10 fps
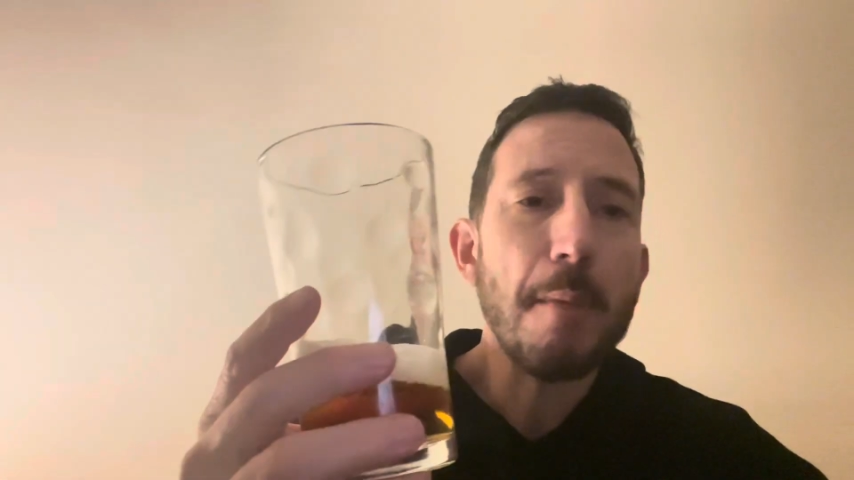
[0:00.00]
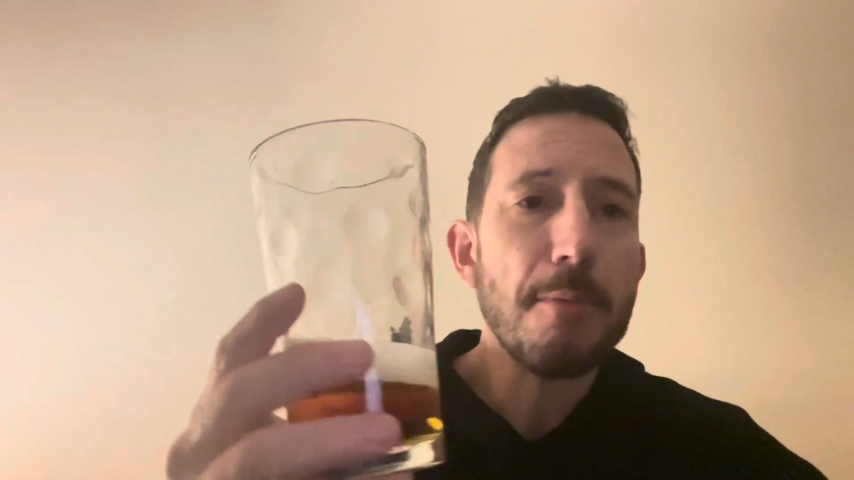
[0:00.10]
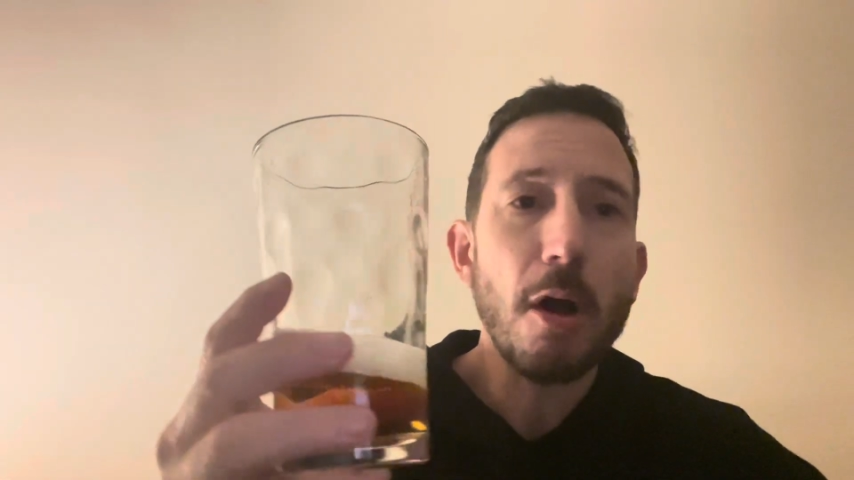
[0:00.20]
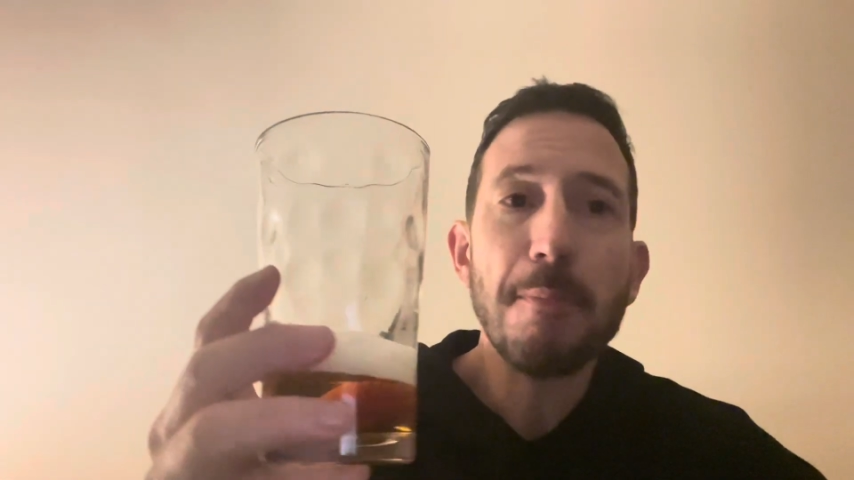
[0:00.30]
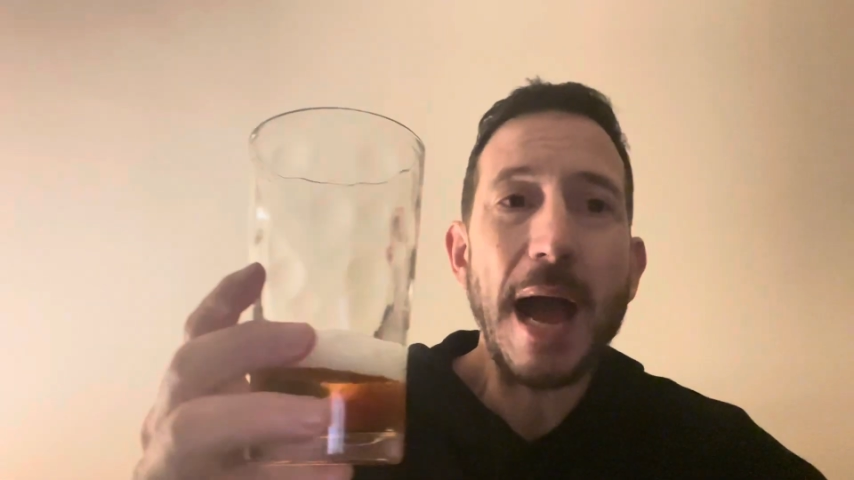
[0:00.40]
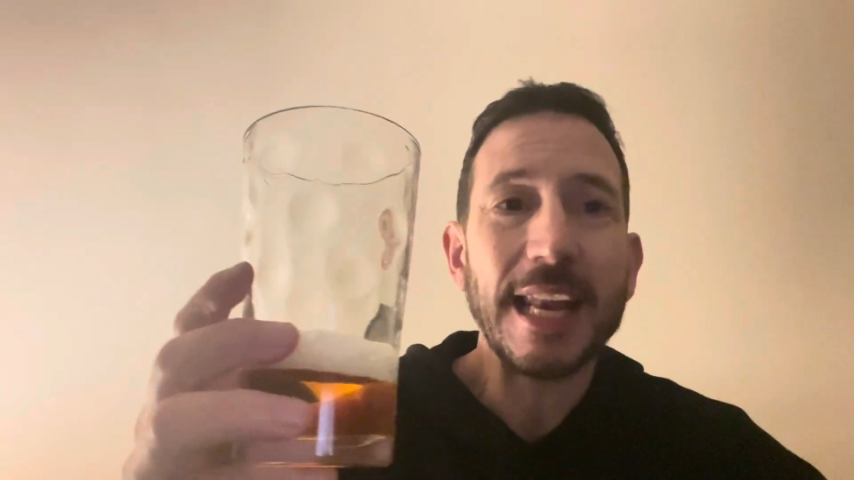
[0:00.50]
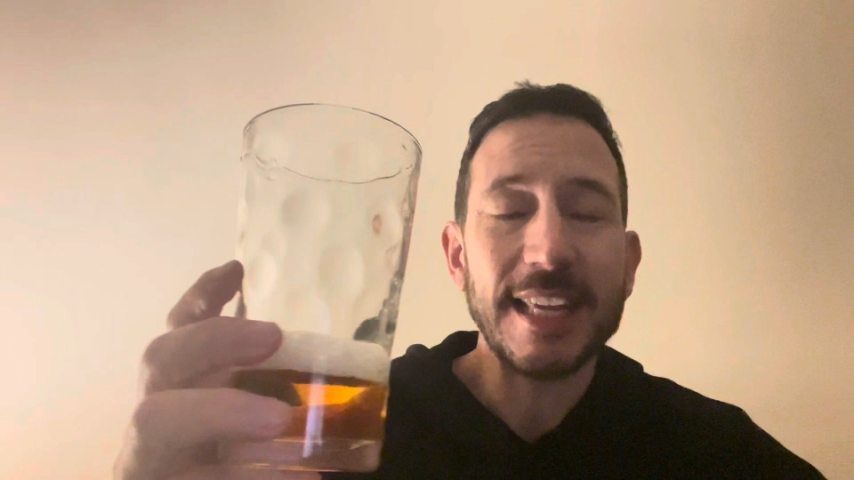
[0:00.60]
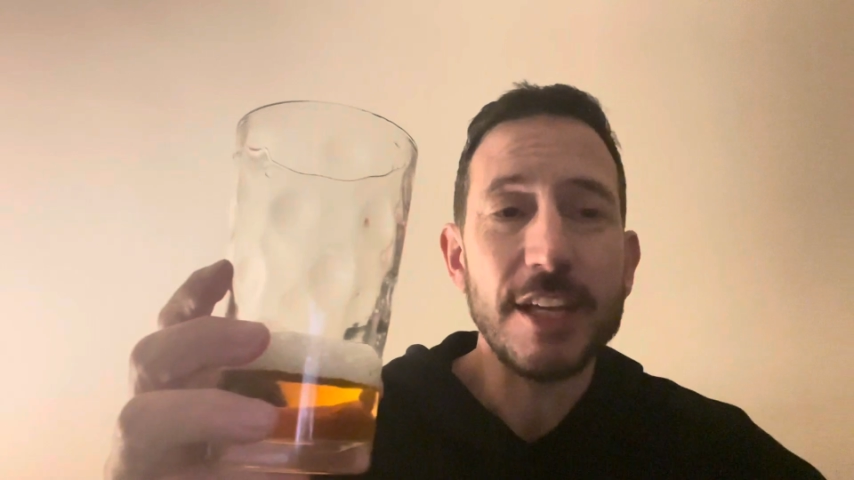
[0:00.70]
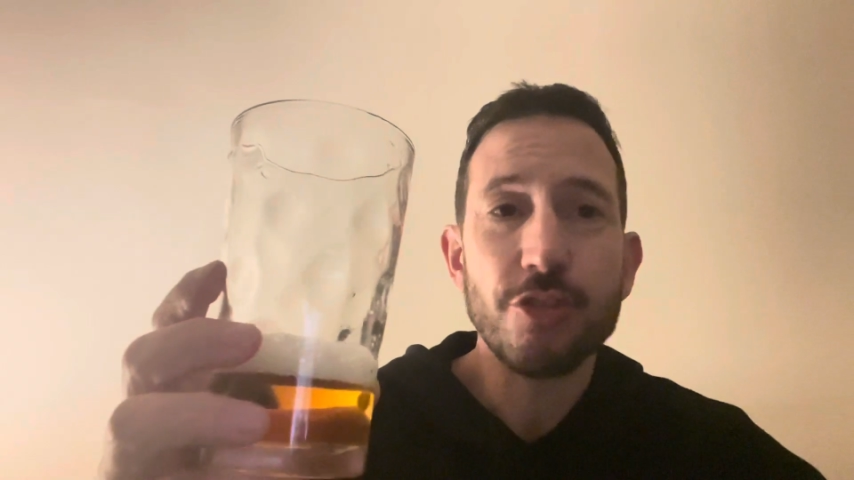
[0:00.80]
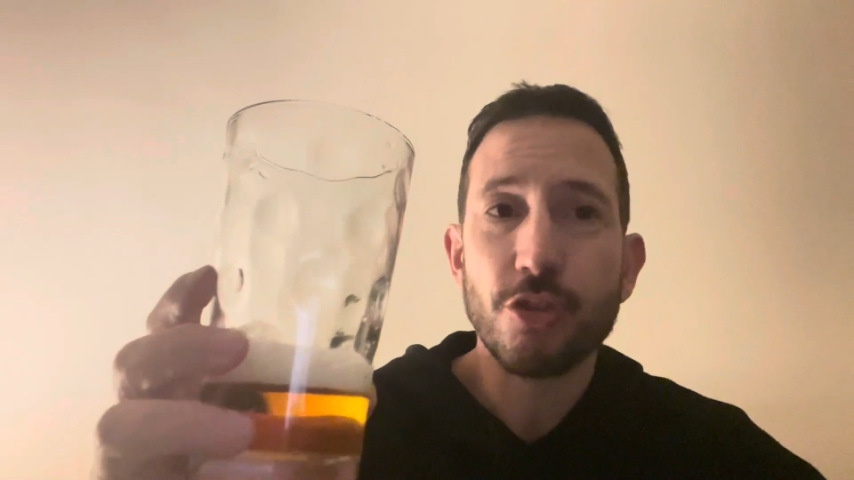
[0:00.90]
my palate
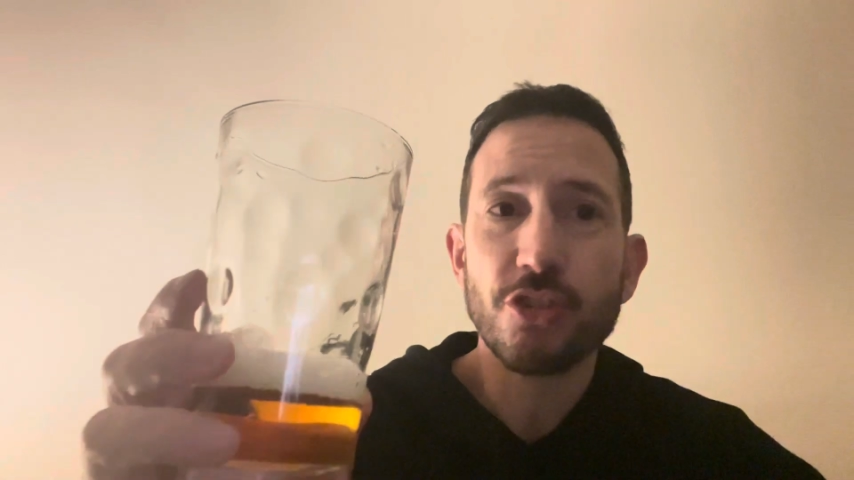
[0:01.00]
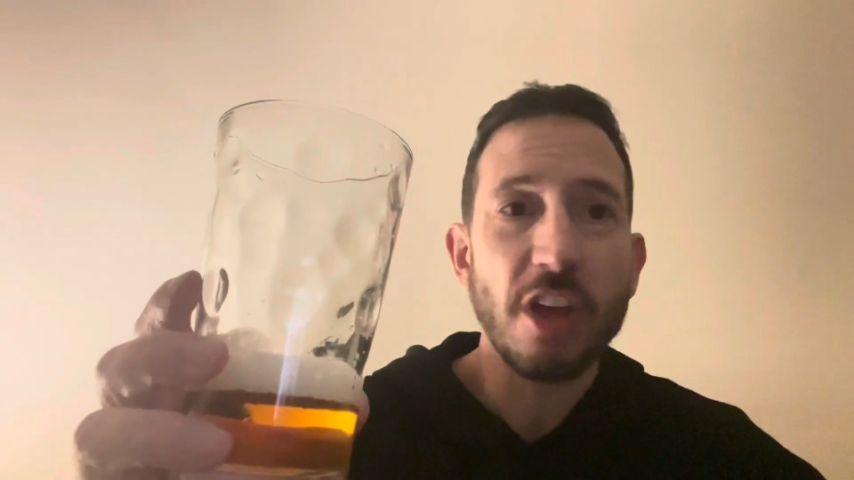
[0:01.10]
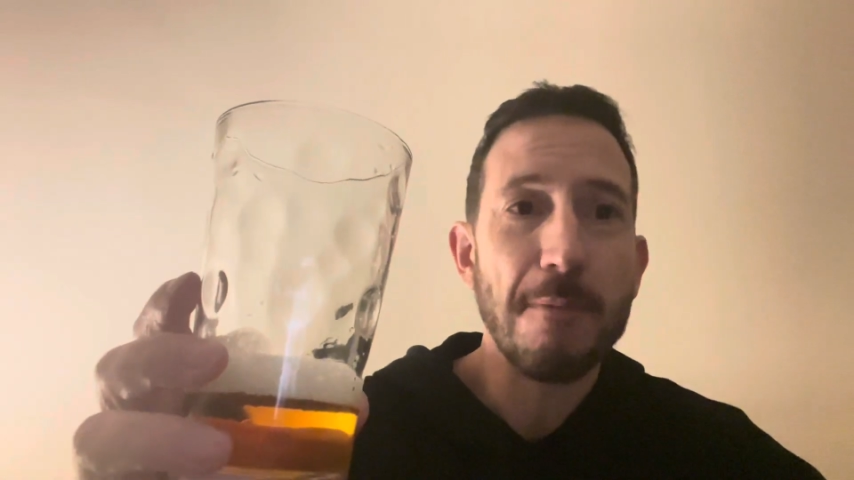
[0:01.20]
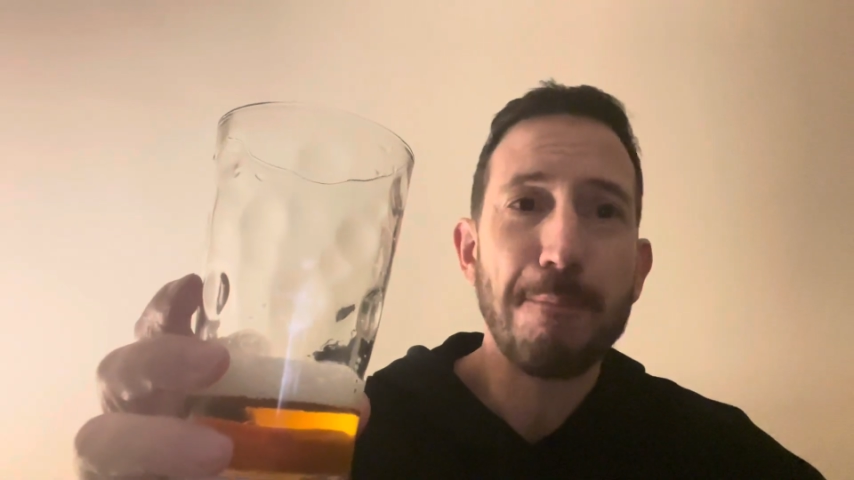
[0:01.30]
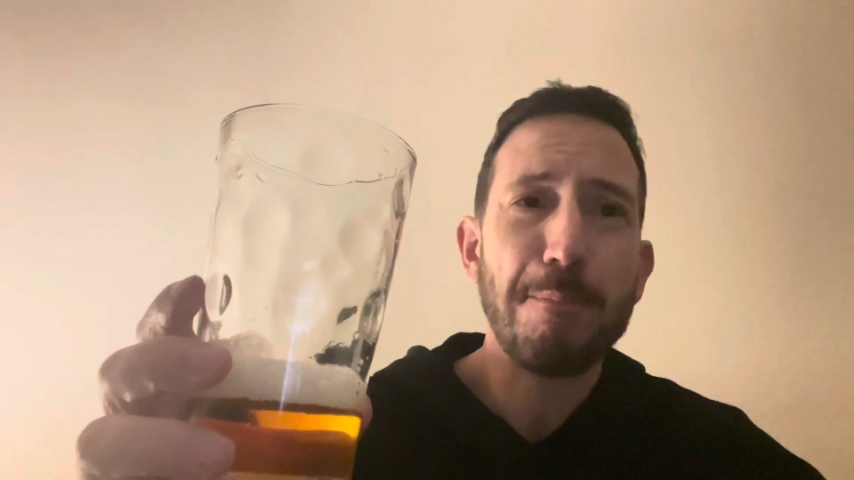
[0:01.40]
is just so